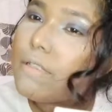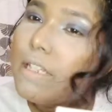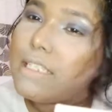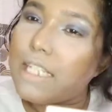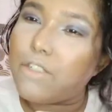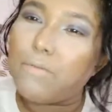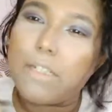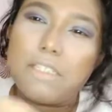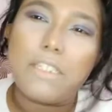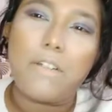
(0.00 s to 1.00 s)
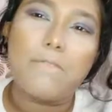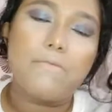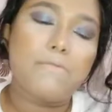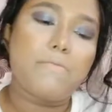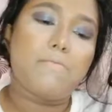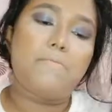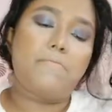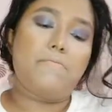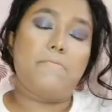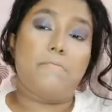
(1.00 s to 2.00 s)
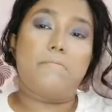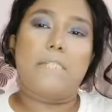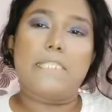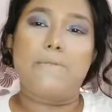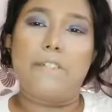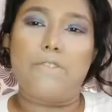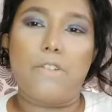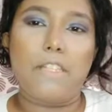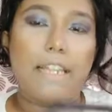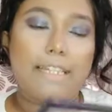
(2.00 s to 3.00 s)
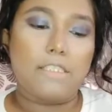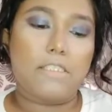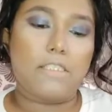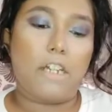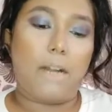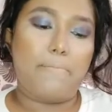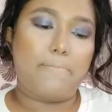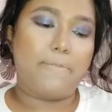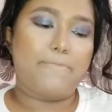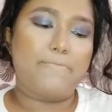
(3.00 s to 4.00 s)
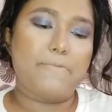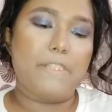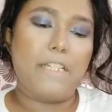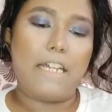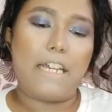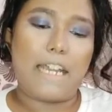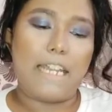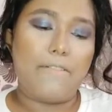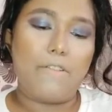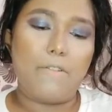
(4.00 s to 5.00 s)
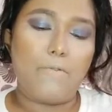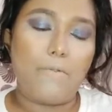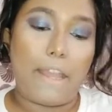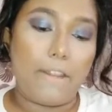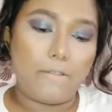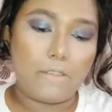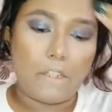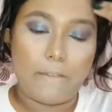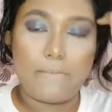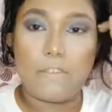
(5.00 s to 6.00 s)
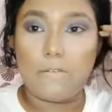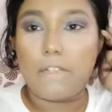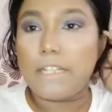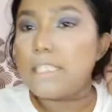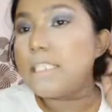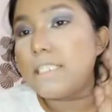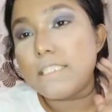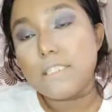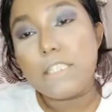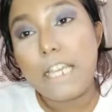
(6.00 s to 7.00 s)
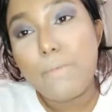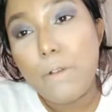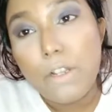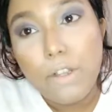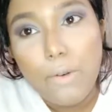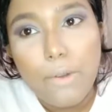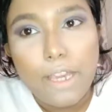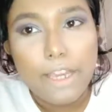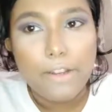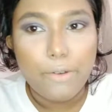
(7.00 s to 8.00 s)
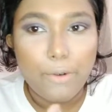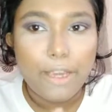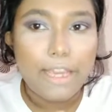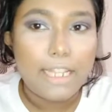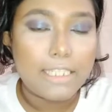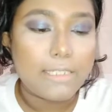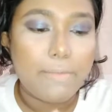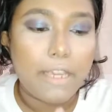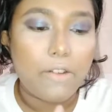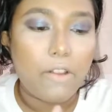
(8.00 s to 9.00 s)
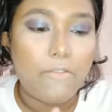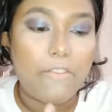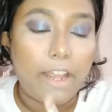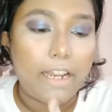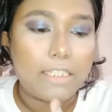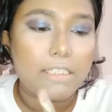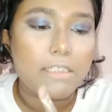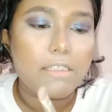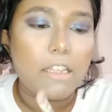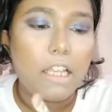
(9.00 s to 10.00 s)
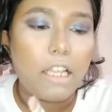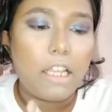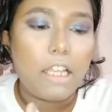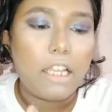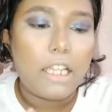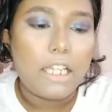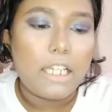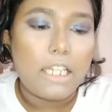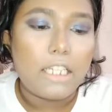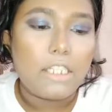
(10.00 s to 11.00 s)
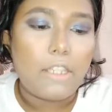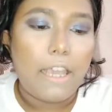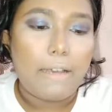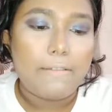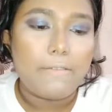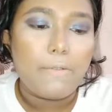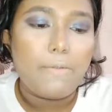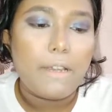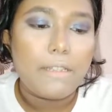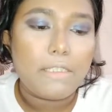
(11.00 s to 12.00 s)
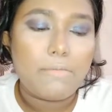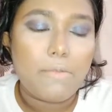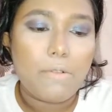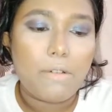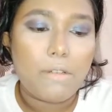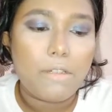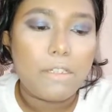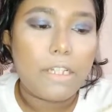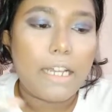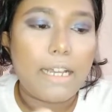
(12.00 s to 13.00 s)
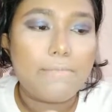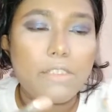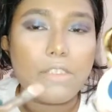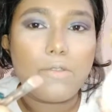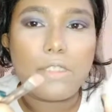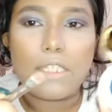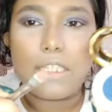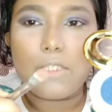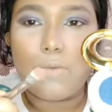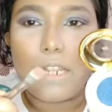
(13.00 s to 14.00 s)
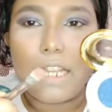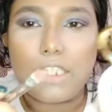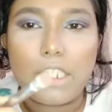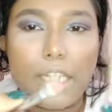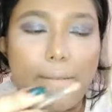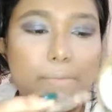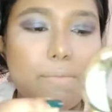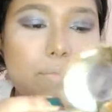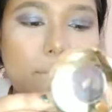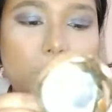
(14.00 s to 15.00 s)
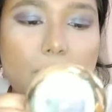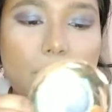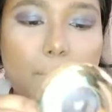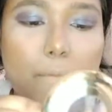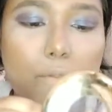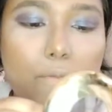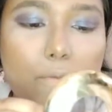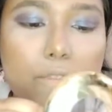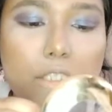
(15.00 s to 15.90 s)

It's like too much now. That's where I draw the line. Stop. I never know when to stop, so I just keep on going and going, and I just make it all reckless. So yeah, once more, I'm just using this one H&M, a blue,